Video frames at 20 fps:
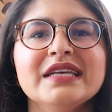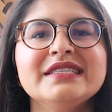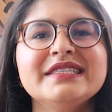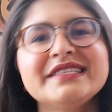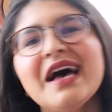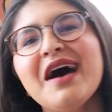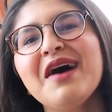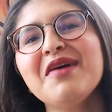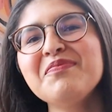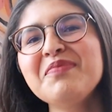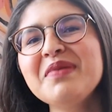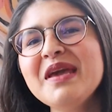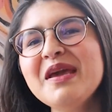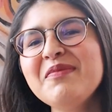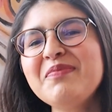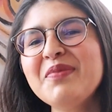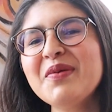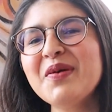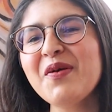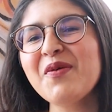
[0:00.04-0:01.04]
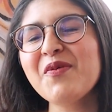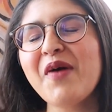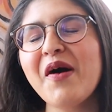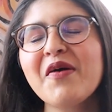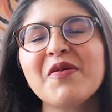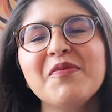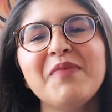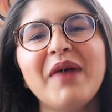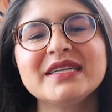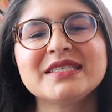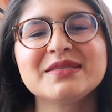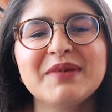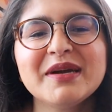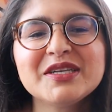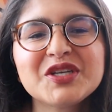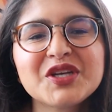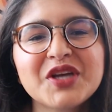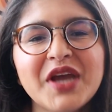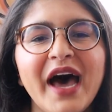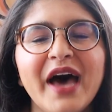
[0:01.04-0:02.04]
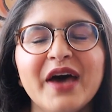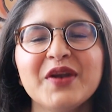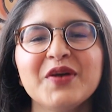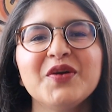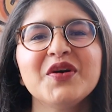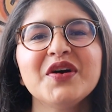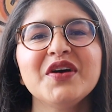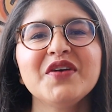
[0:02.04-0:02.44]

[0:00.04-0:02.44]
Sup people, welcome back to my channel.